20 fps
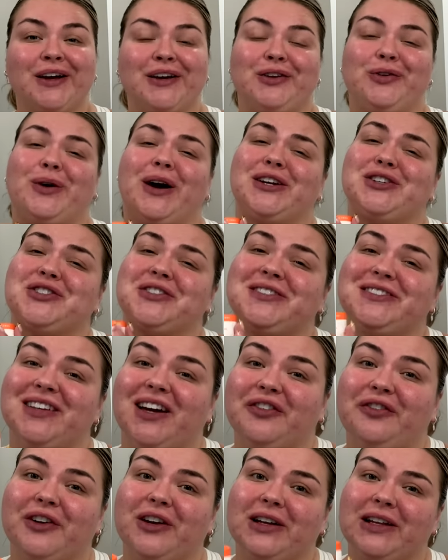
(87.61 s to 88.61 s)
You guys should
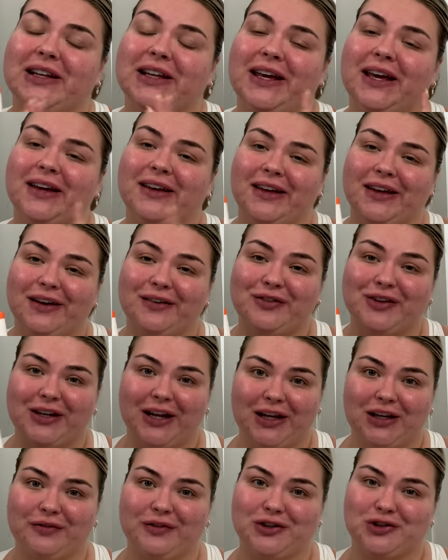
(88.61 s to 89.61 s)
definitely give
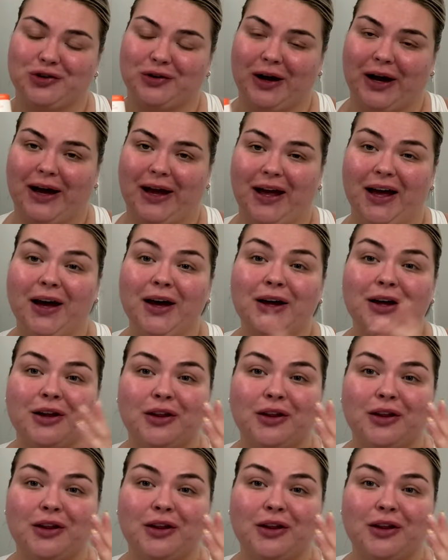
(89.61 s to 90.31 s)
Native a try.